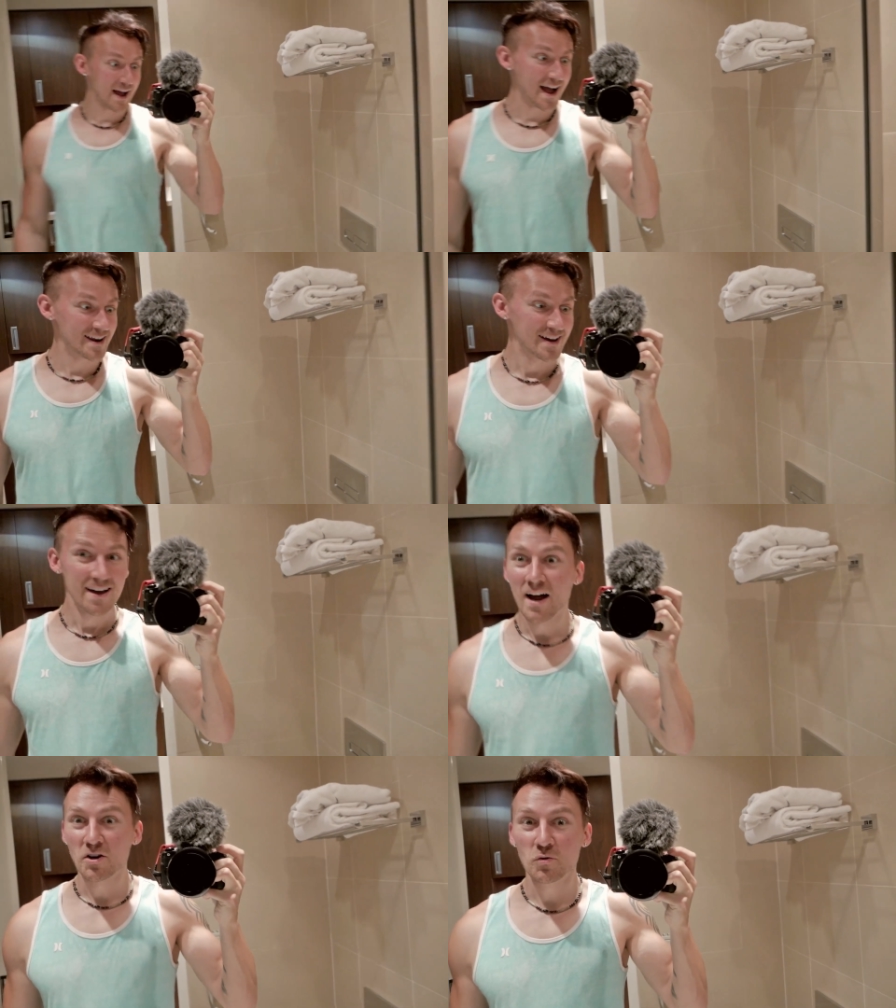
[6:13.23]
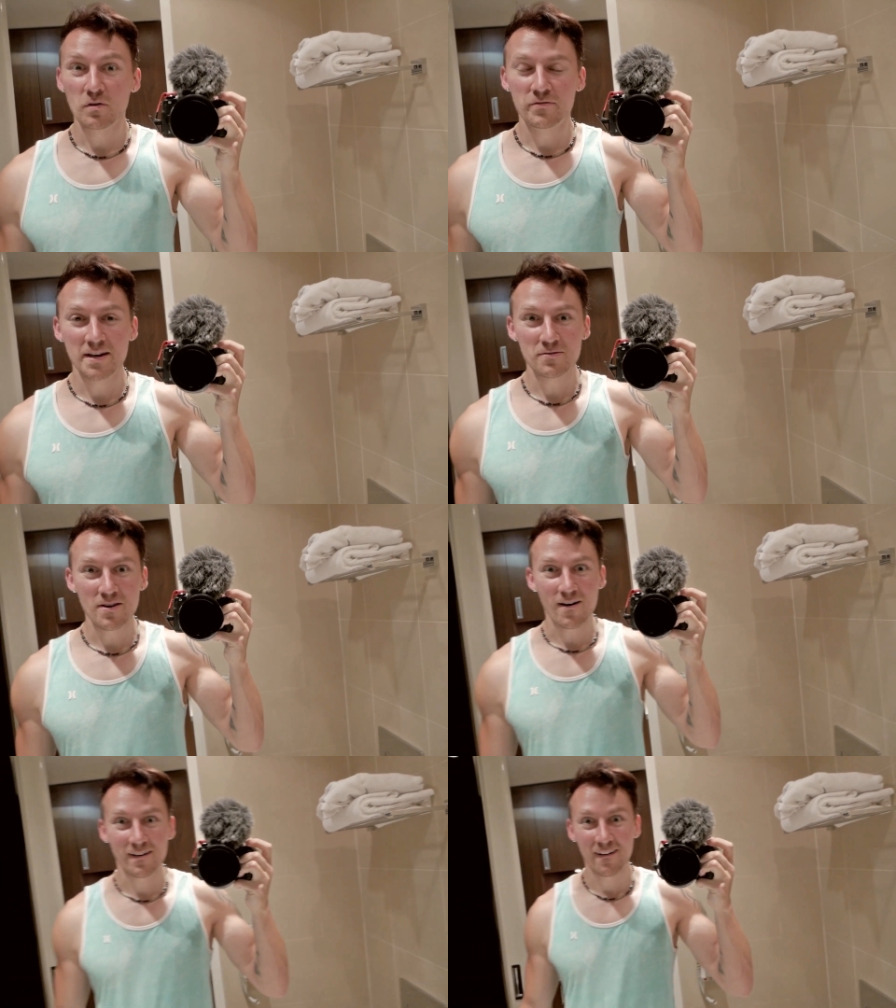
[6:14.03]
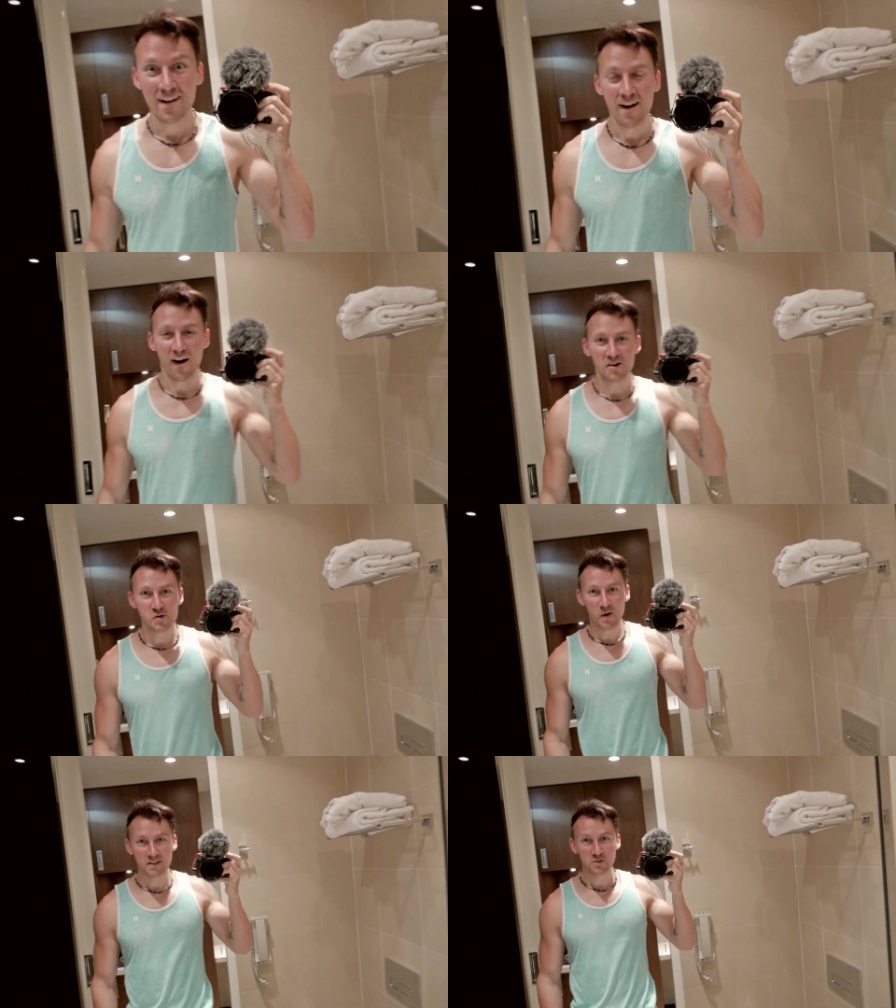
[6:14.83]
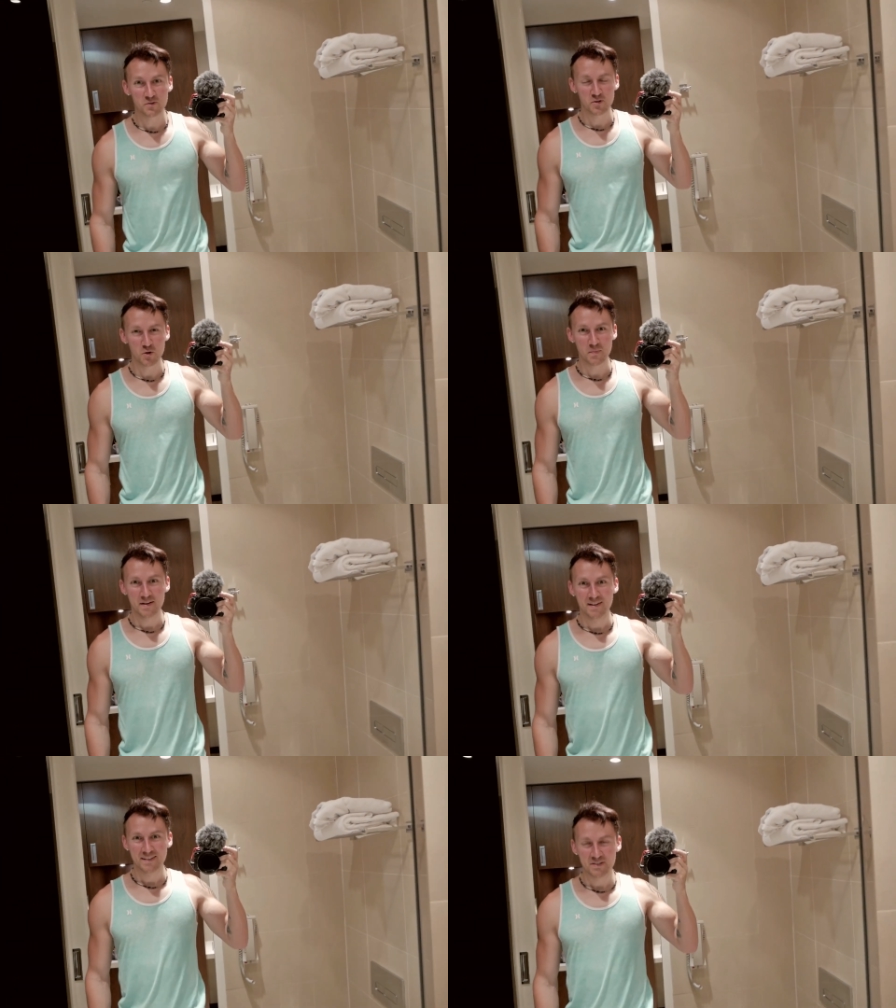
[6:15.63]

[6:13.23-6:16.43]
God, are you a video logger? Are you on YouTube?